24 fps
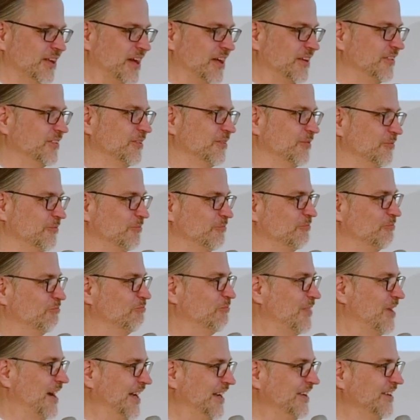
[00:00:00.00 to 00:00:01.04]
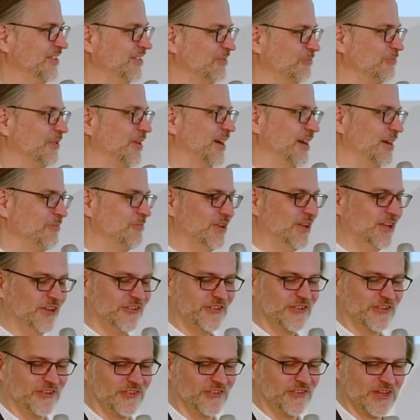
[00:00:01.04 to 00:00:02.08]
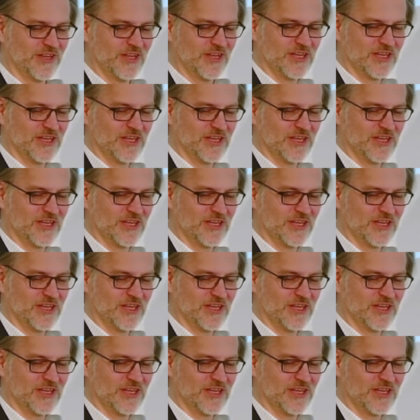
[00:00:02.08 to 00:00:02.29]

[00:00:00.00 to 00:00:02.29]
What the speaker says: undermined by malicious